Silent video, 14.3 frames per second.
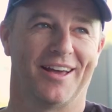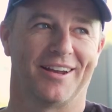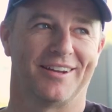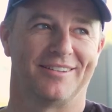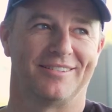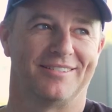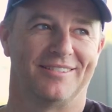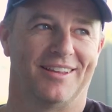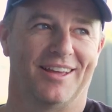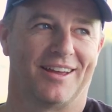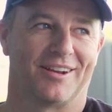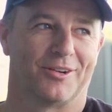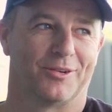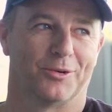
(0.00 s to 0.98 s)
how did
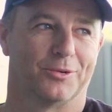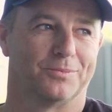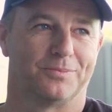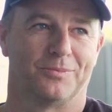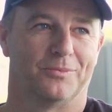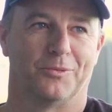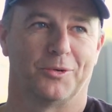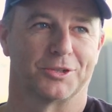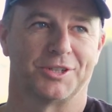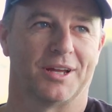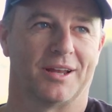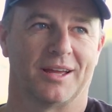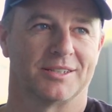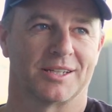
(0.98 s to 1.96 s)
it all wash
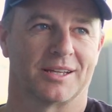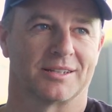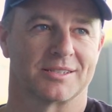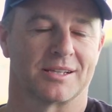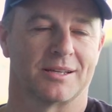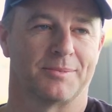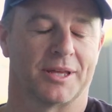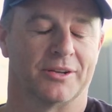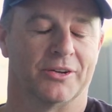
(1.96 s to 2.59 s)
out? How'd you get to sleep that